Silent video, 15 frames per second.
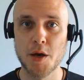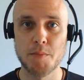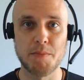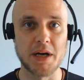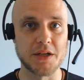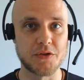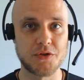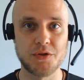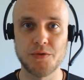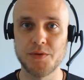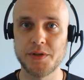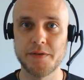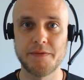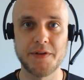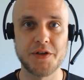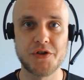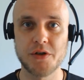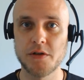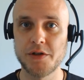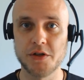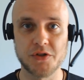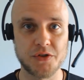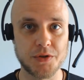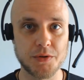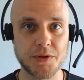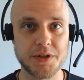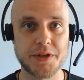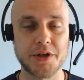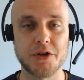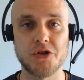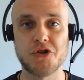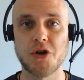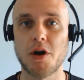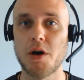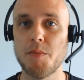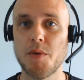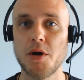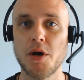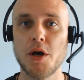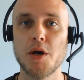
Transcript: by two individuals just doing their job,